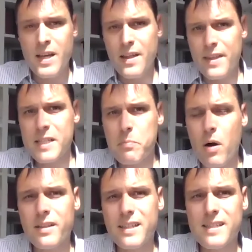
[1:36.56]
These
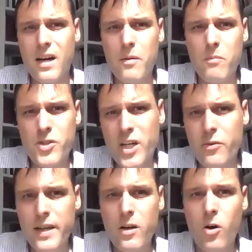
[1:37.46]
parties are
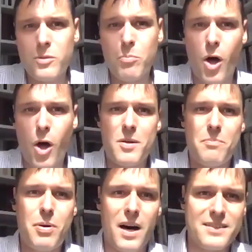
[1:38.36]
generally called bloc
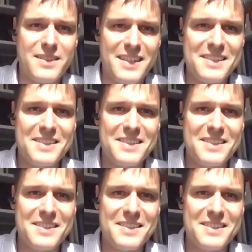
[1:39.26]
parties,